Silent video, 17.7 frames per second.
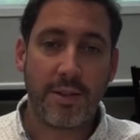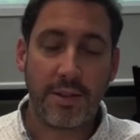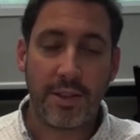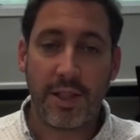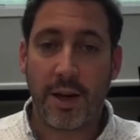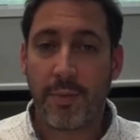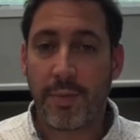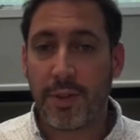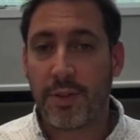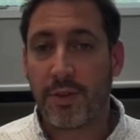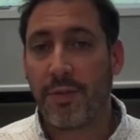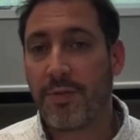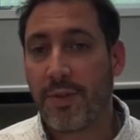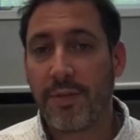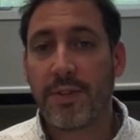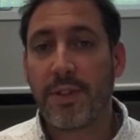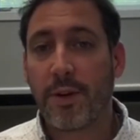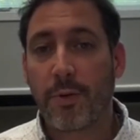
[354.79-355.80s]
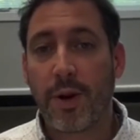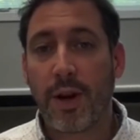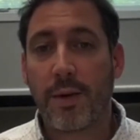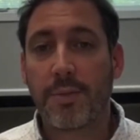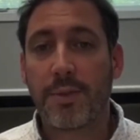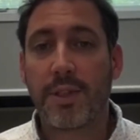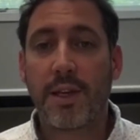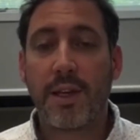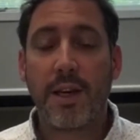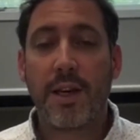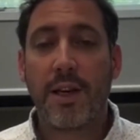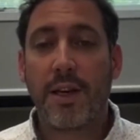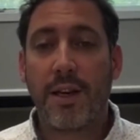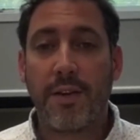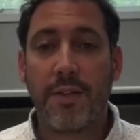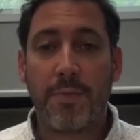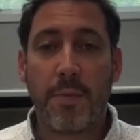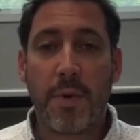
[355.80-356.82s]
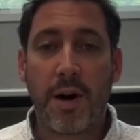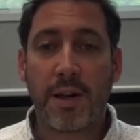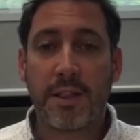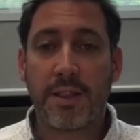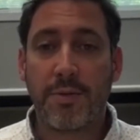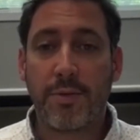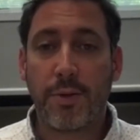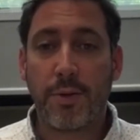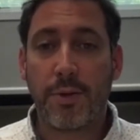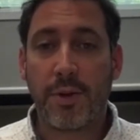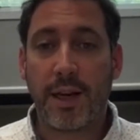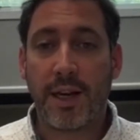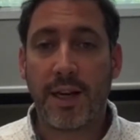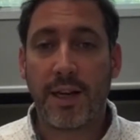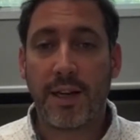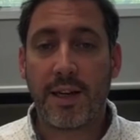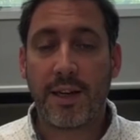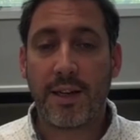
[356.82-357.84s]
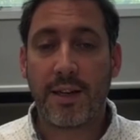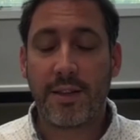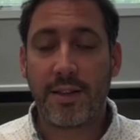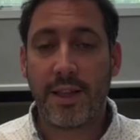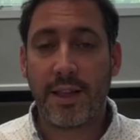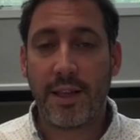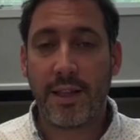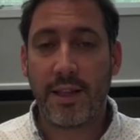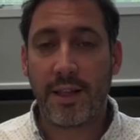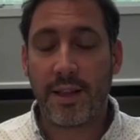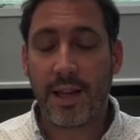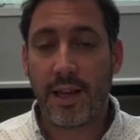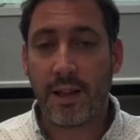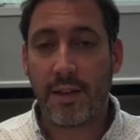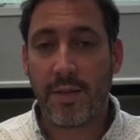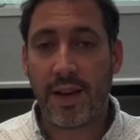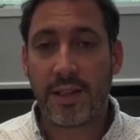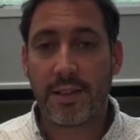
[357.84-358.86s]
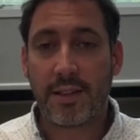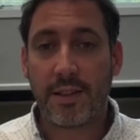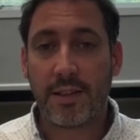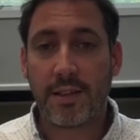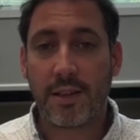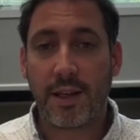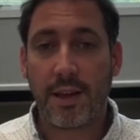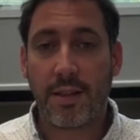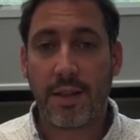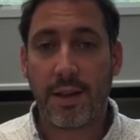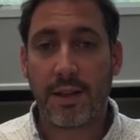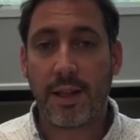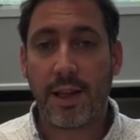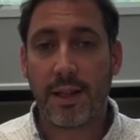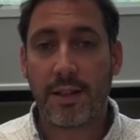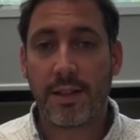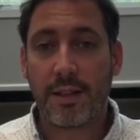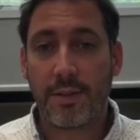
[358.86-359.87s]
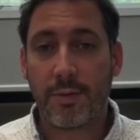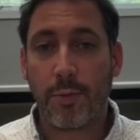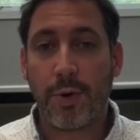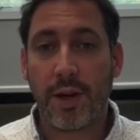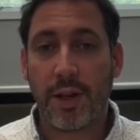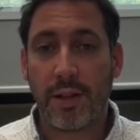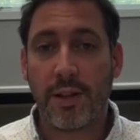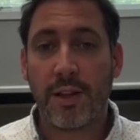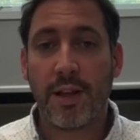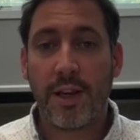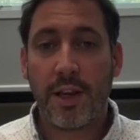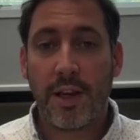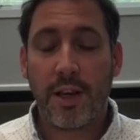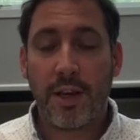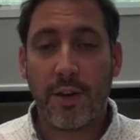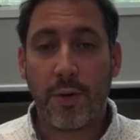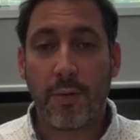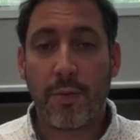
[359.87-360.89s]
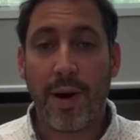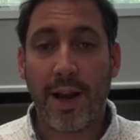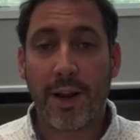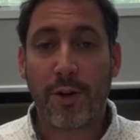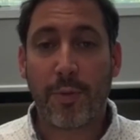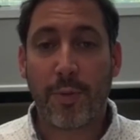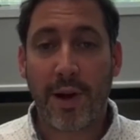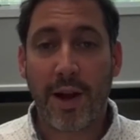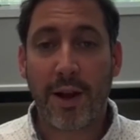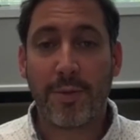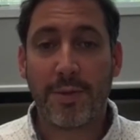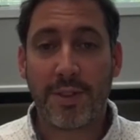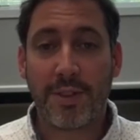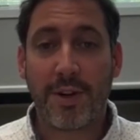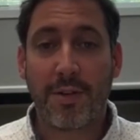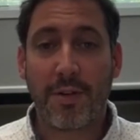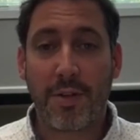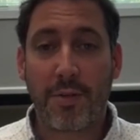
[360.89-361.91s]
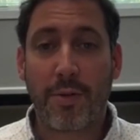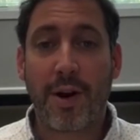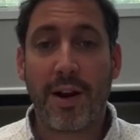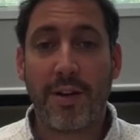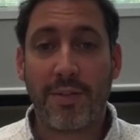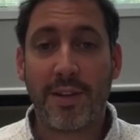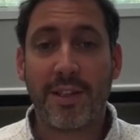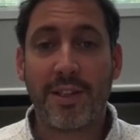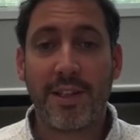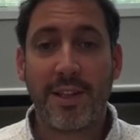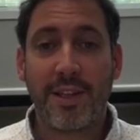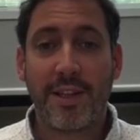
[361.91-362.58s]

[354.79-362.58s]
jump into 50 grams if possible in a daily basis. I think that's when your microbiomes start thriving.